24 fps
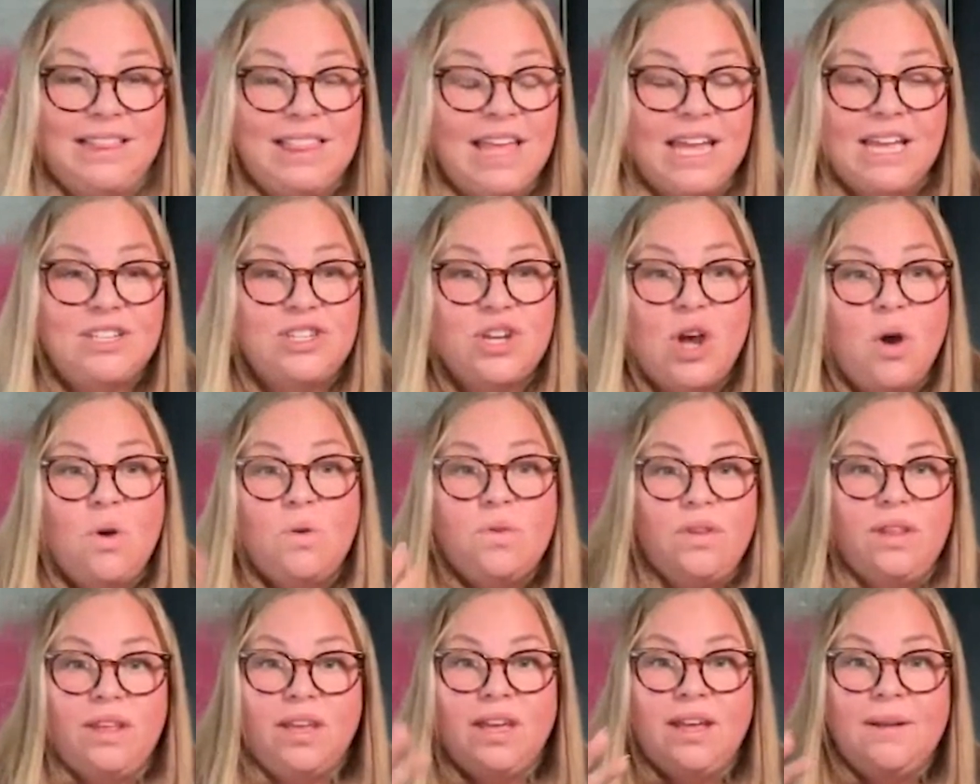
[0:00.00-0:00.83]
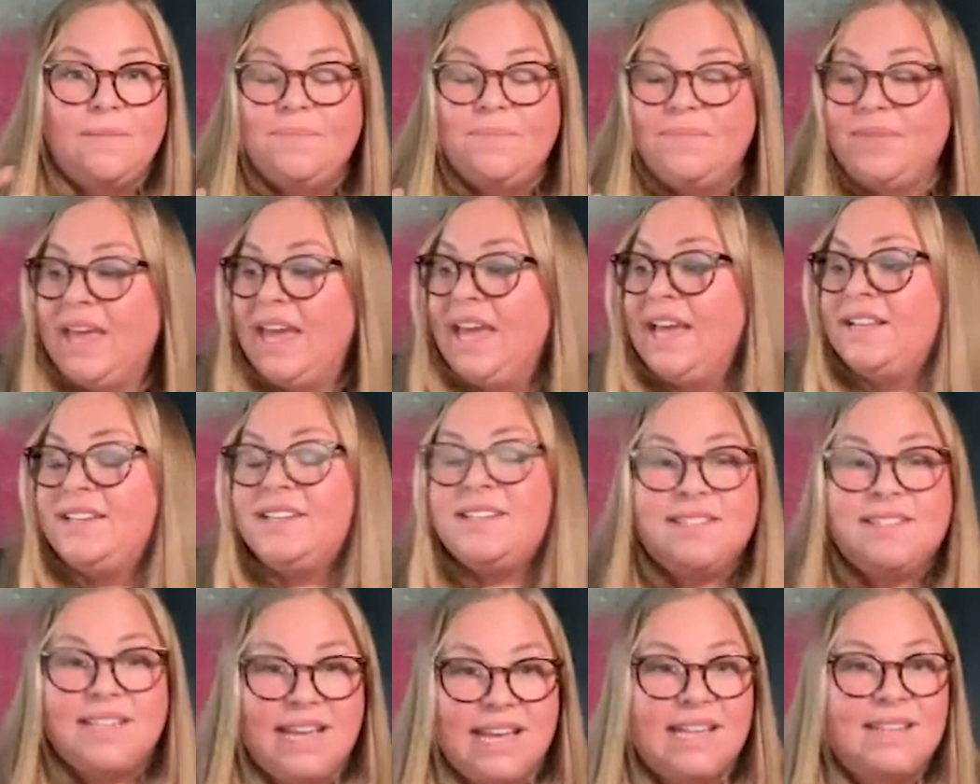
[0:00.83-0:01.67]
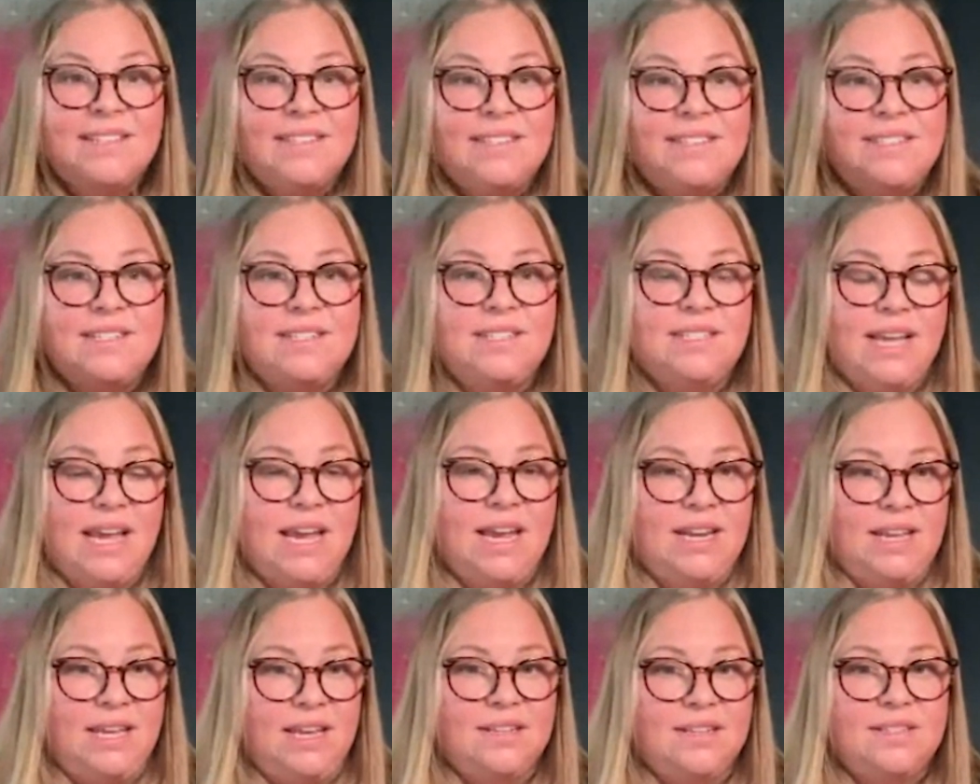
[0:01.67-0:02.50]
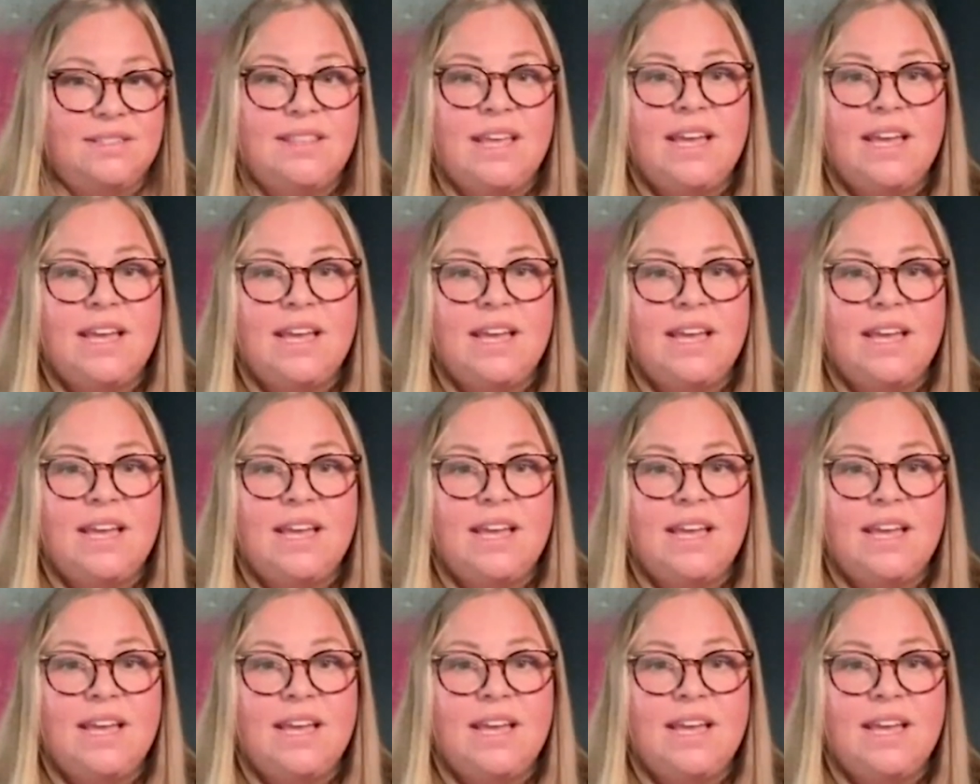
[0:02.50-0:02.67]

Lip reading: They don't, it is instantaneous.